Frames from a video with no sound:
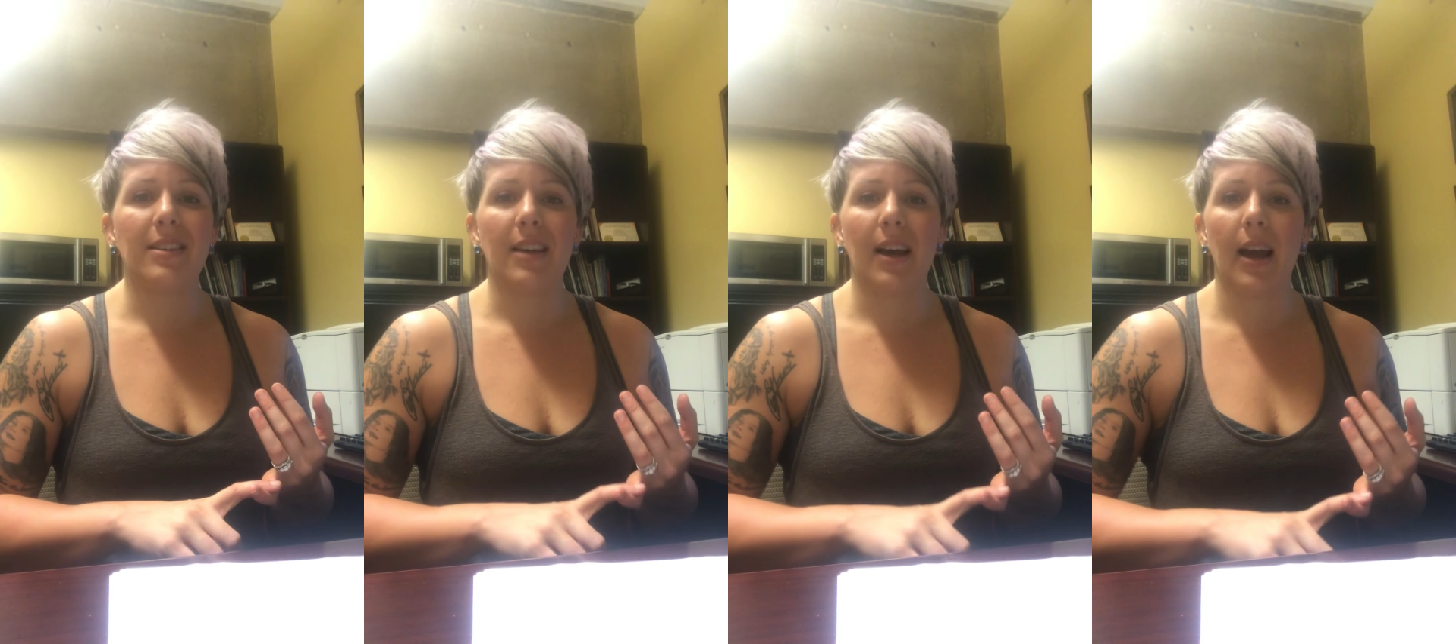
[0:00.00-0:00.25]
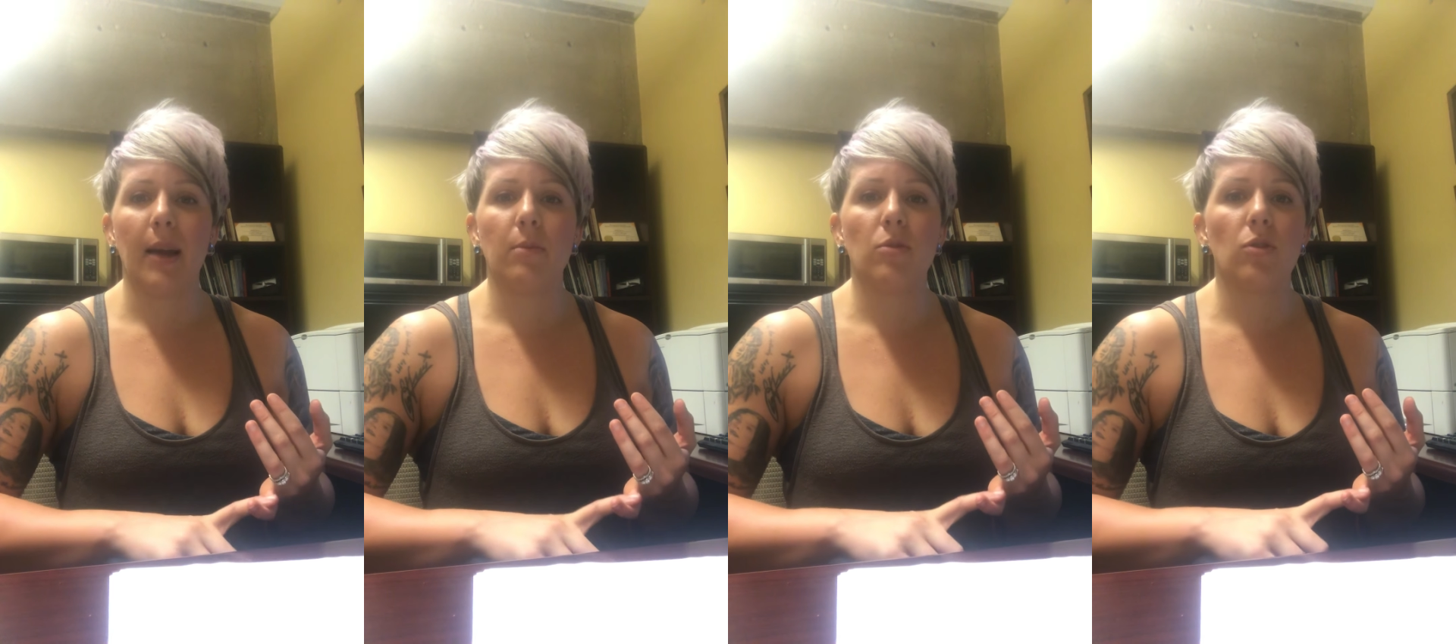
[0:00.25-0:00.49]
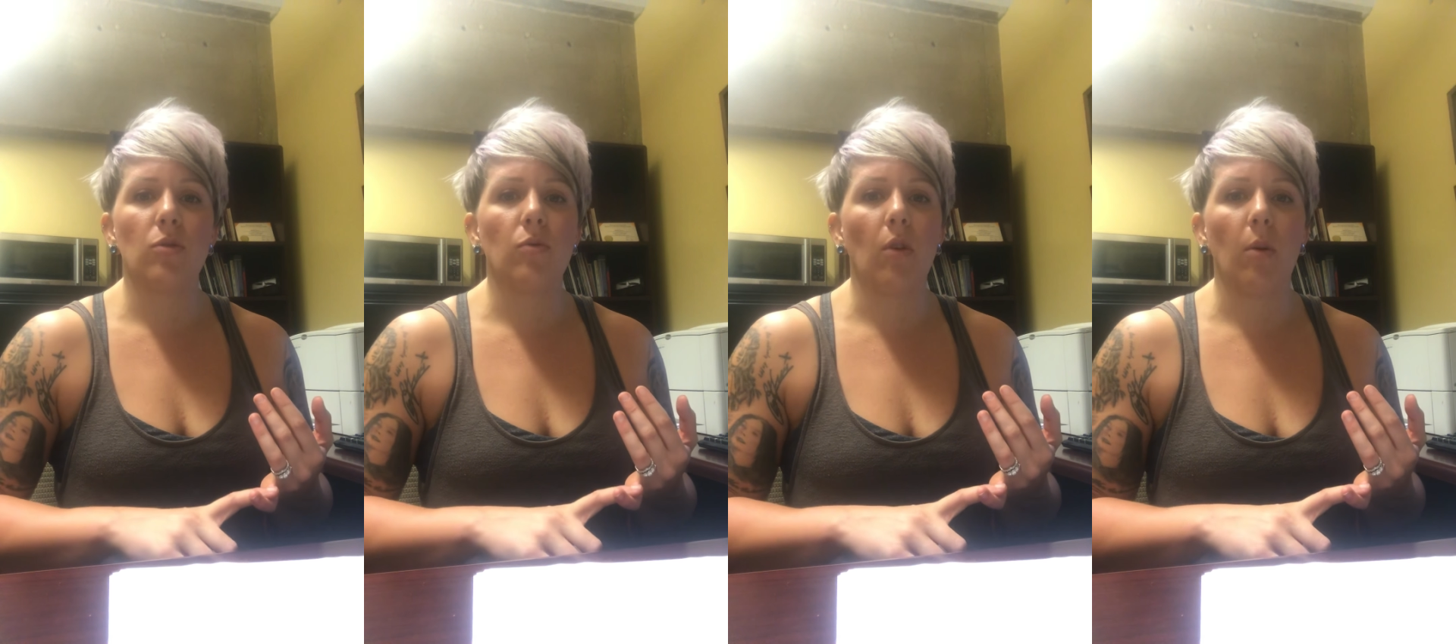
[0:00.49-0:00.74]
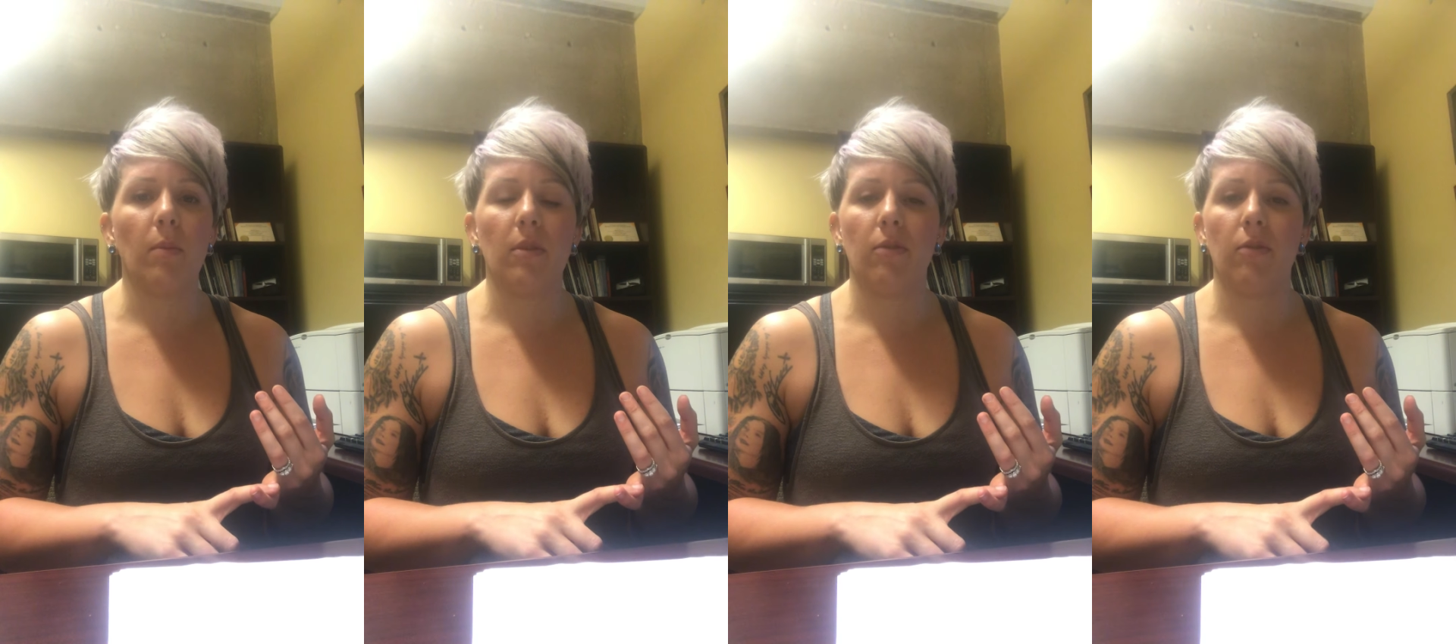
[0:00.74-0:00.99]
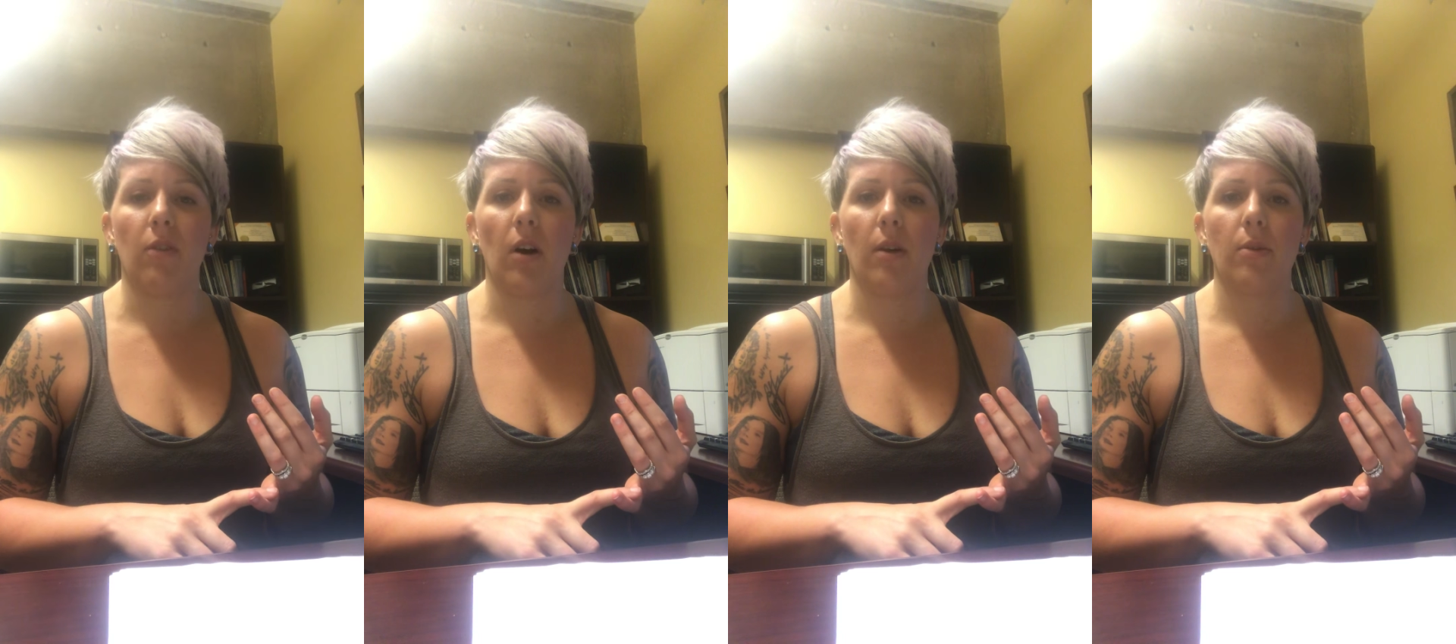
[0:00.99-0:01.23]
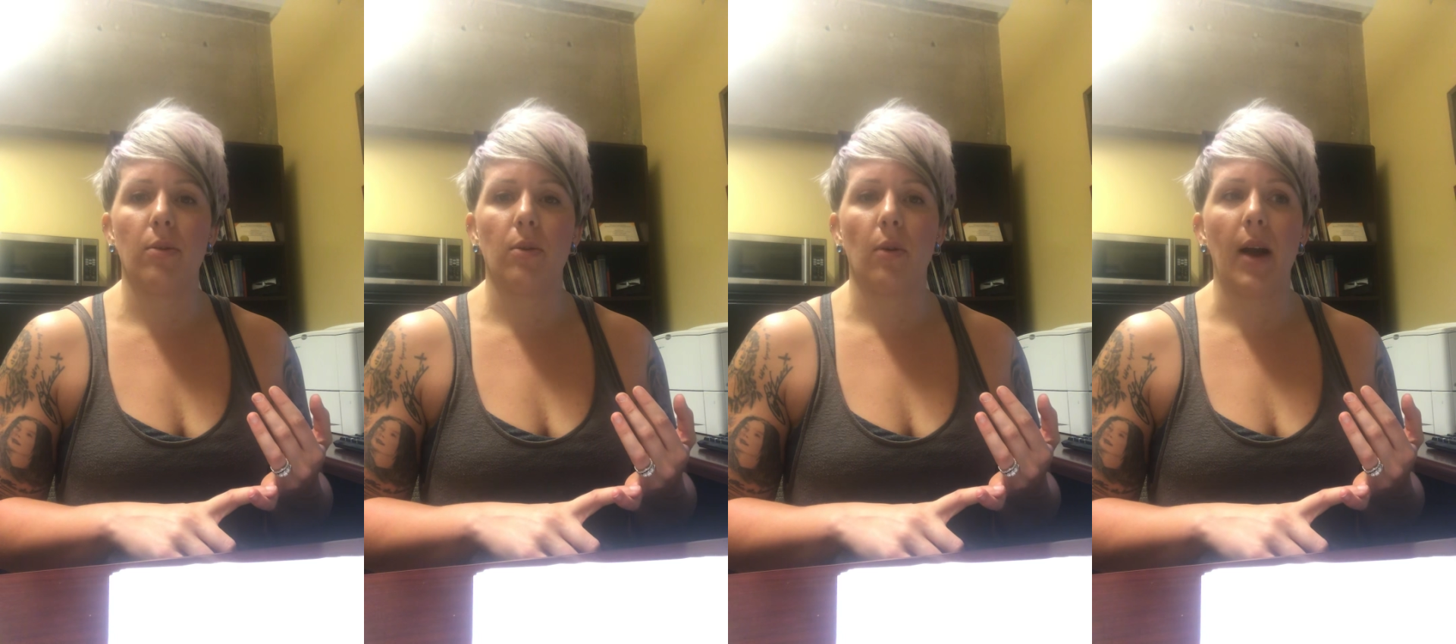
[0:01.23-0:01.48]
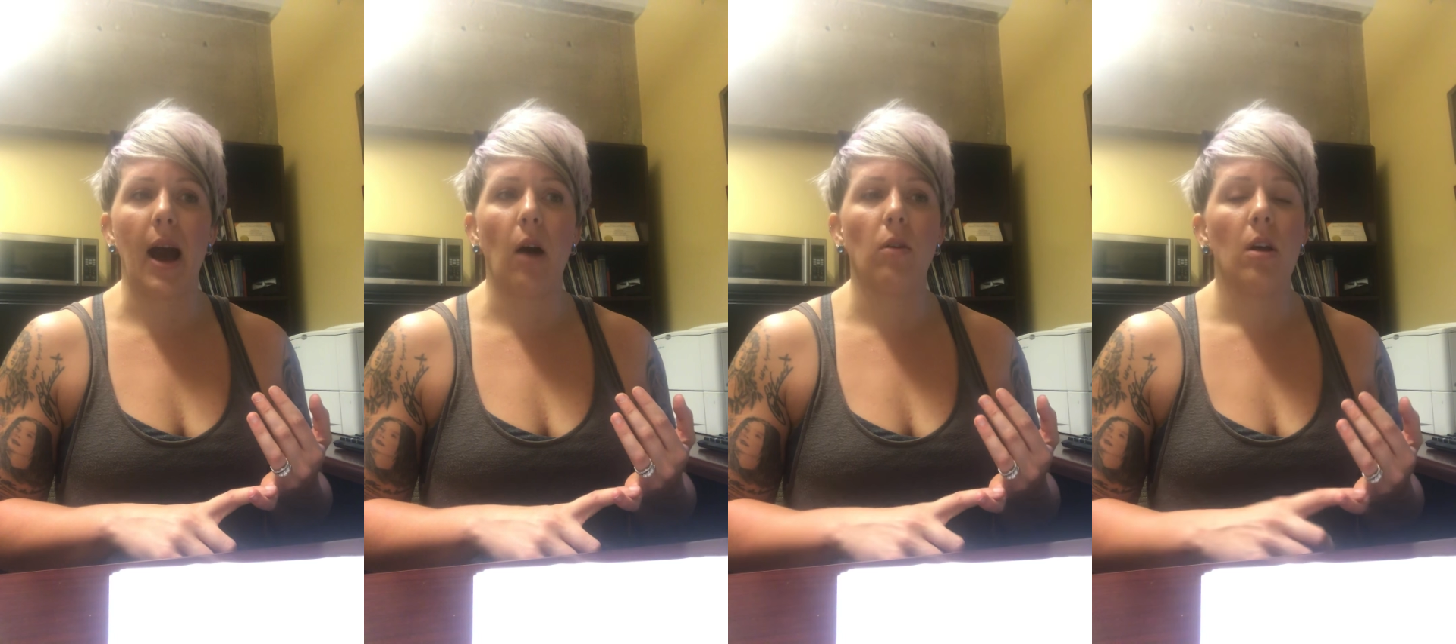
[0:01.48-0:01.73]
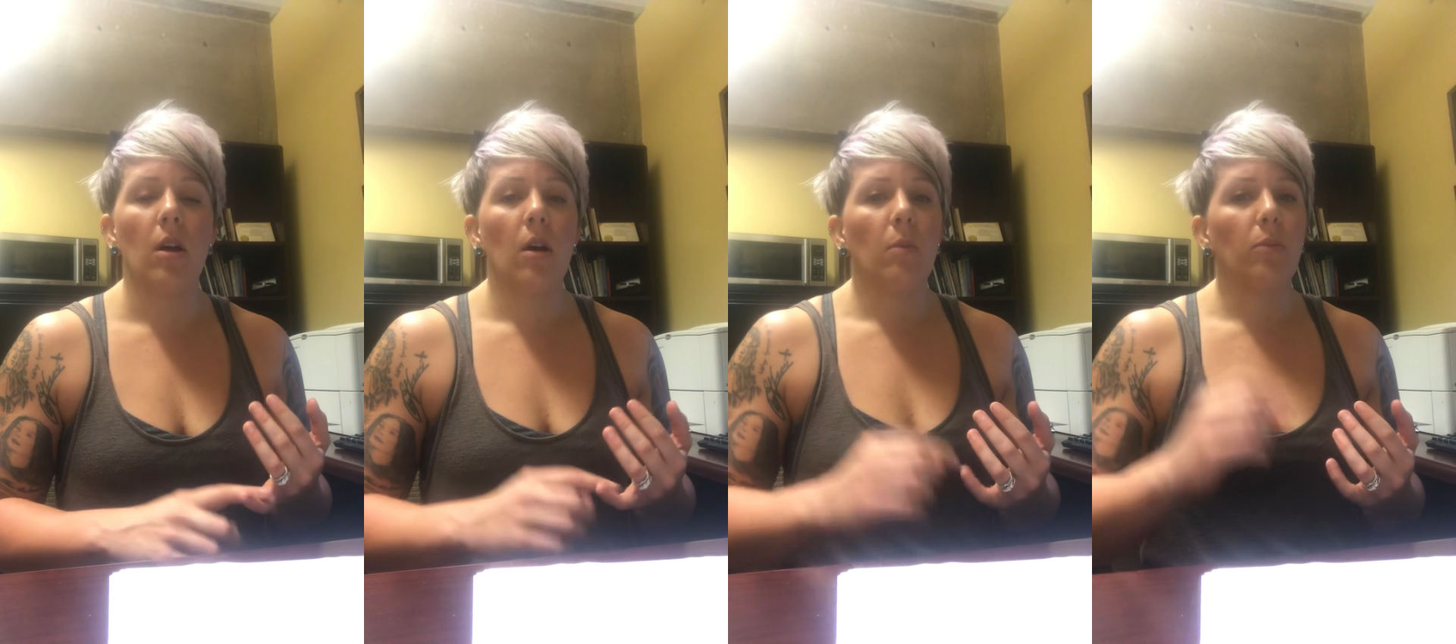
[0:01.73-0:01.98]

Times New Roman font throughout.